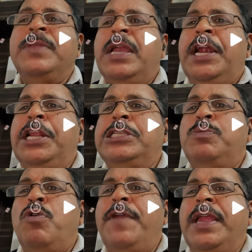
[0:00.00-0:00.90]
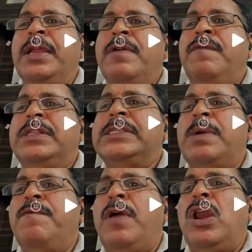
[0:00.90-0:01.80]
It is moving with
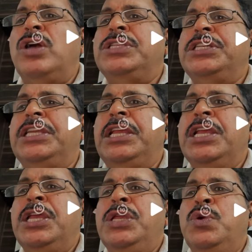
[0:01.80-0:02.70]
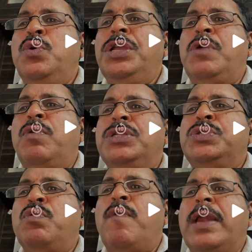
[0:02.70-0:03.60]
some velocity u equals
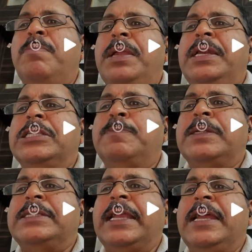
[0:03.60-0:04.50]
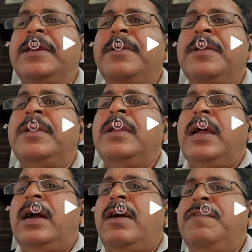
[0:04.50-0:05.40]
to 1 meters per second,
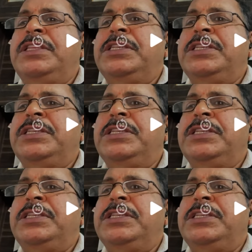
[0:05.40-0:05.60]
which